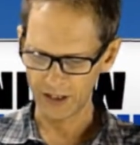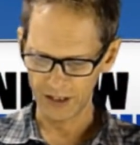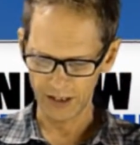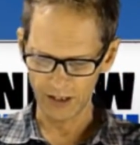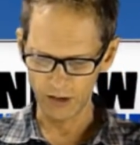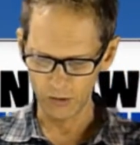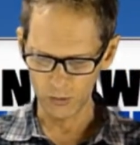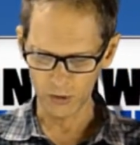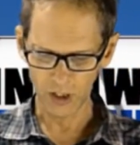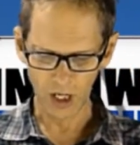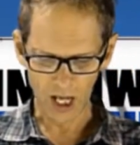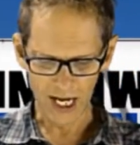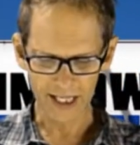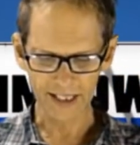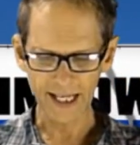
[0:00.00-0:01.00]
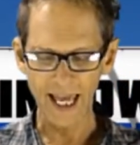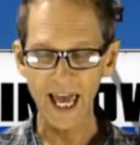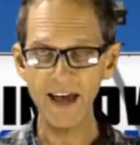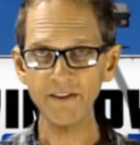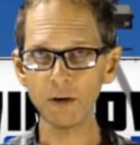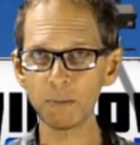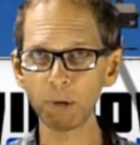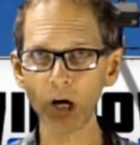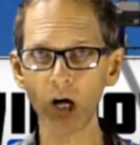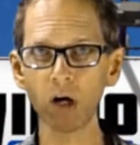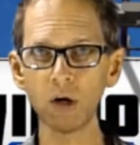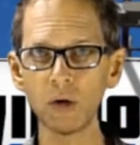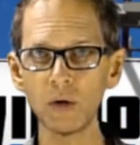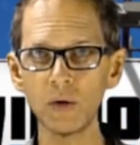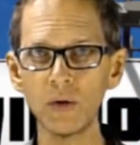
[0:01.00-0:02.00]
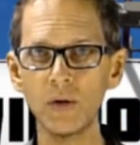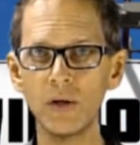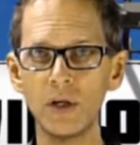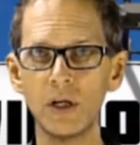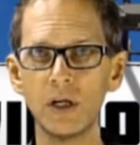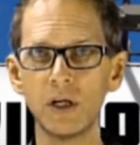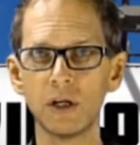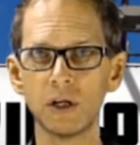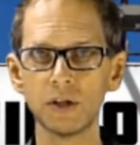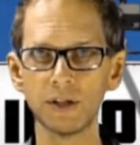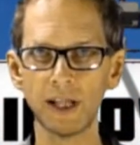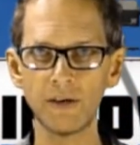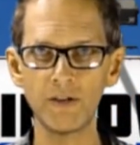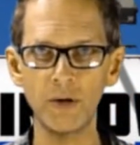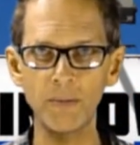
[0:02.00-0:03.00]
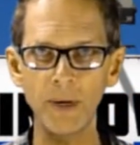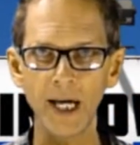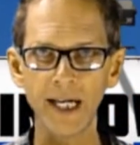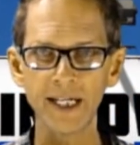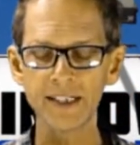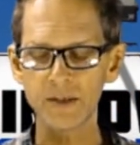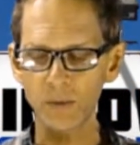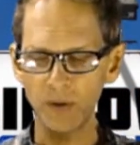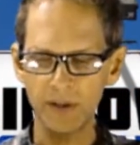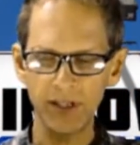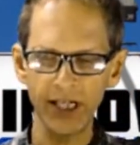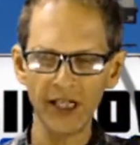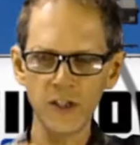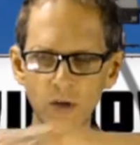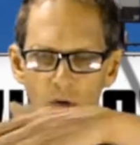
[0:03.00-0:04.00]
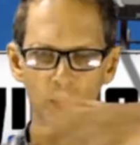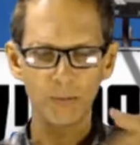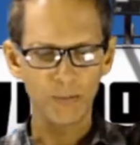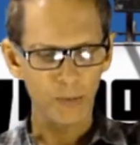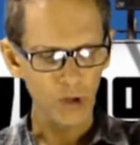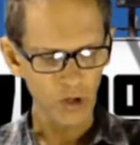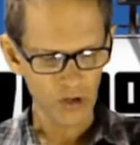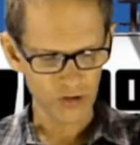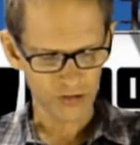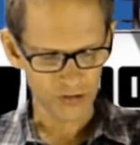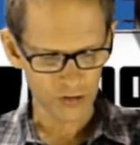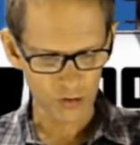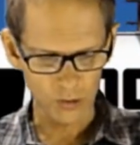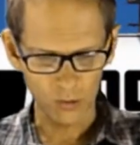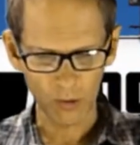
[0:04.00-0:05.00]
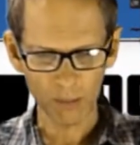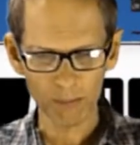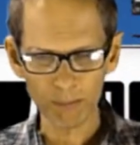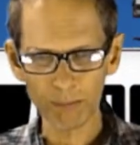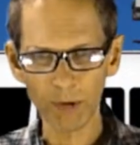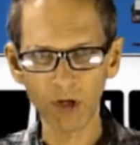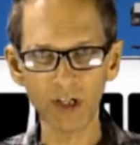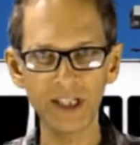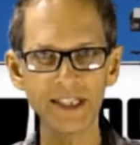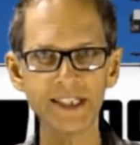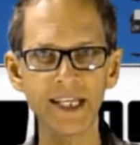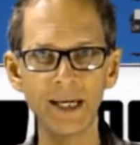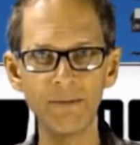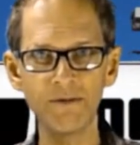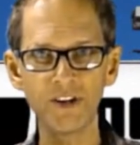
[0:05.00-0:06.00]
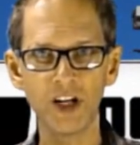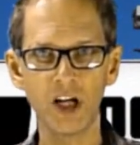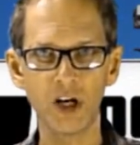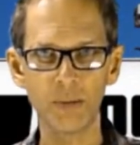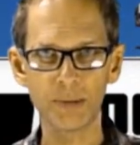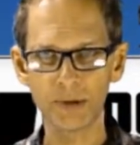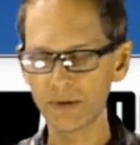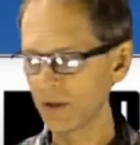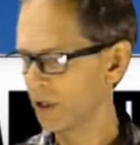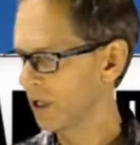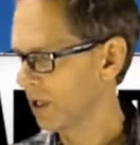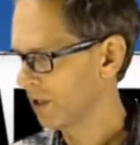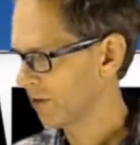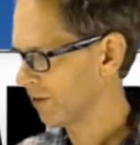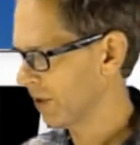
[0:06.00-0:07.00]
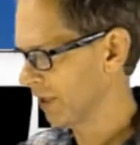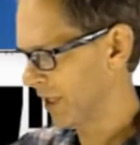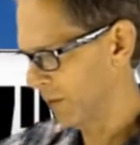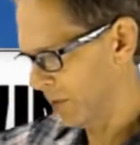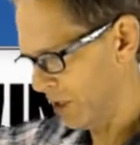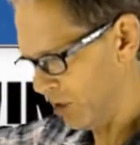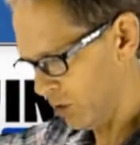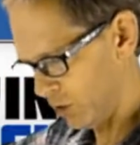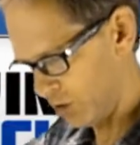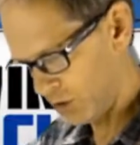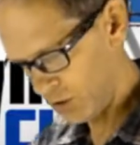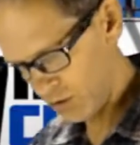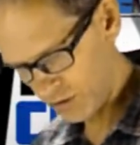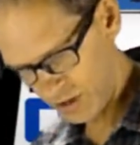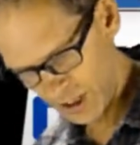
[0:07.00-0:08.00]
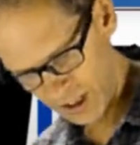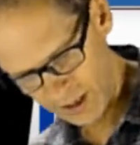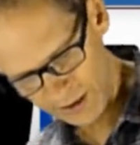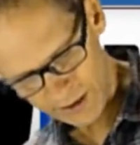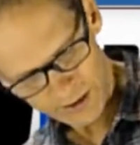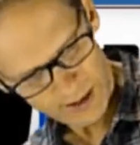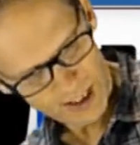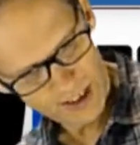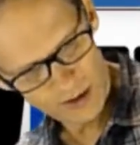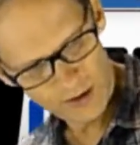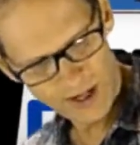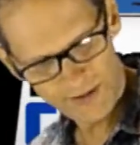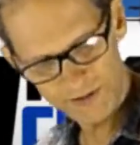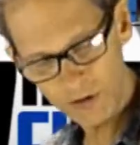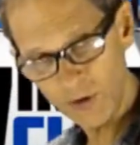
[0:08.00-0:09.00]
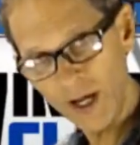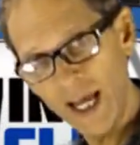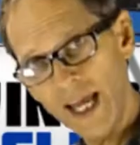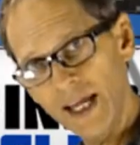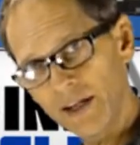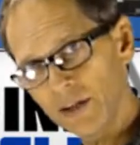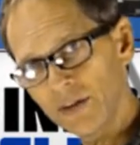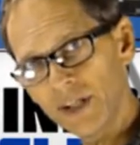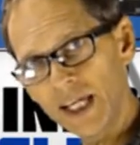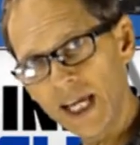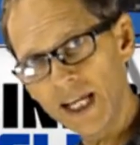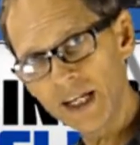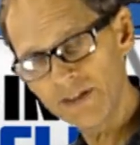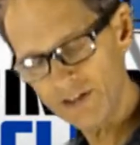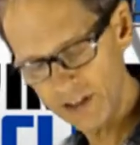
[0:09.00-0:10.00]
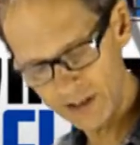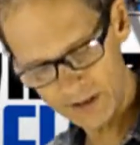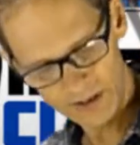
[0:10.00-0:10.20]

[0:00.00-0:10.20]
you would like to have a pole that remains within your personal body's envelope, so that when you're using it and you have your hand on the end of it,